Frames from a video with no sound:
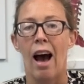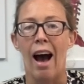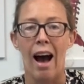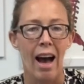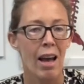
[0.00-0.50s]

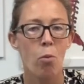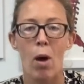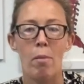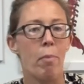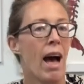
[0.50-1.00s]
I
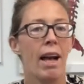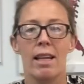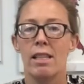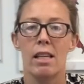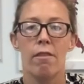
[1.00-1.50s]
went back
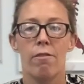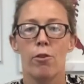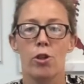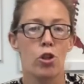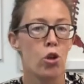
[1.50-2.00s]
and did it
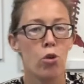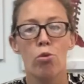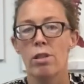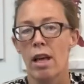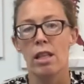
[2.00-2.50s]
for
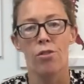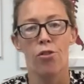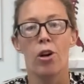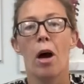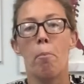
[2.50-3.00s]
2 sets
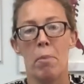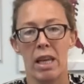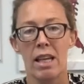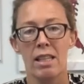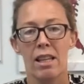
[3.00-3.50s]
for a
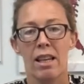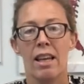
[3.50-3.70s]
minute,